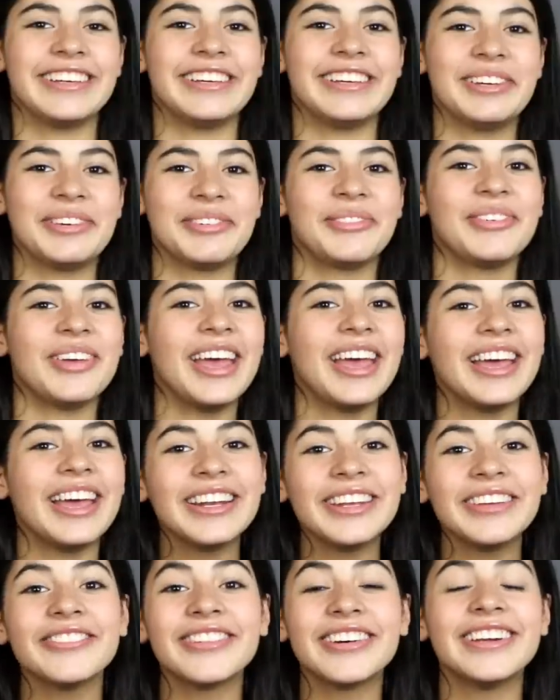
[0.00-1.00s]
If
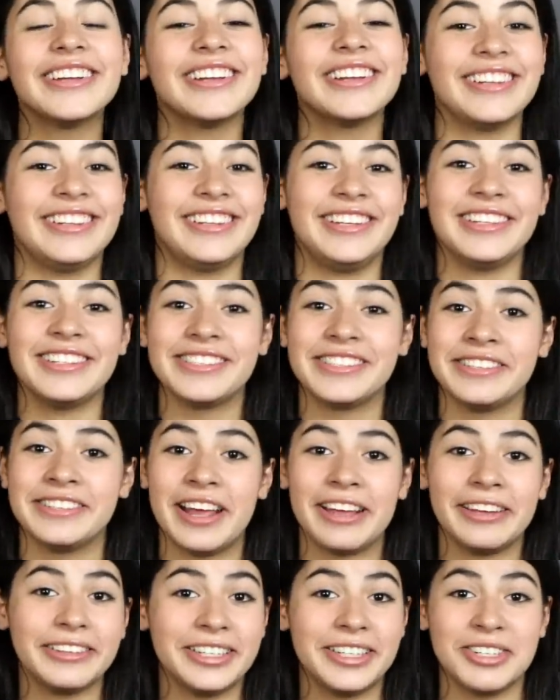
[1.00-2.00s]
anyone needs
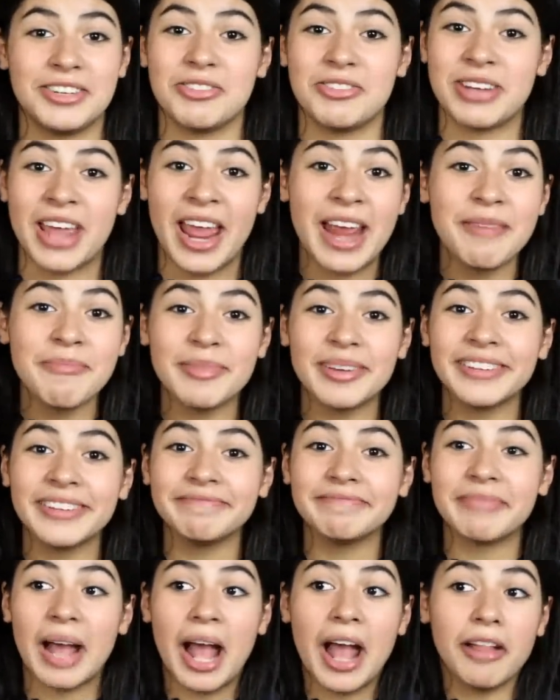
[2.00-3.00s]
nightly entertainment,
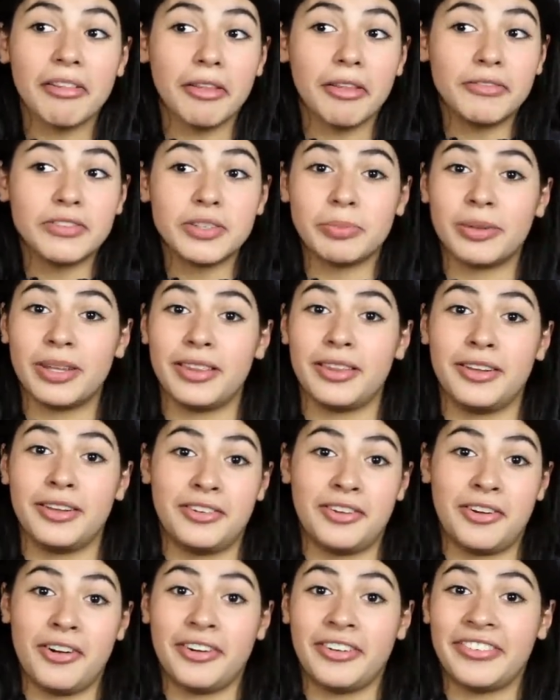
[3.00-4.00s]
I love to play the
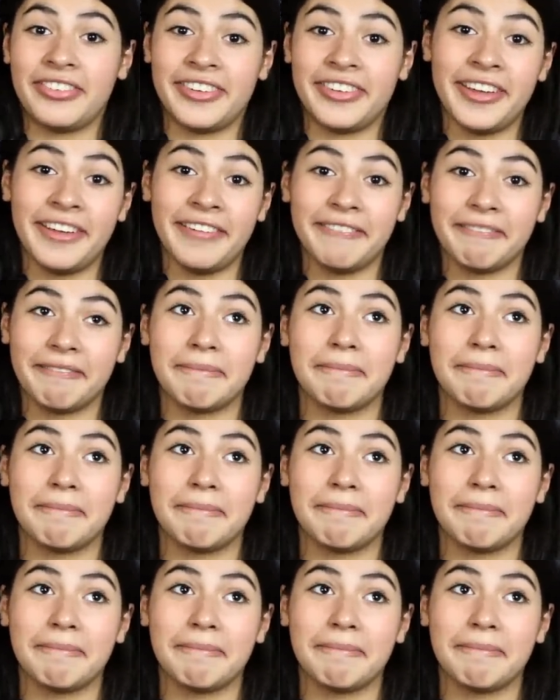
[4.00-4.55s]
guitar and sing.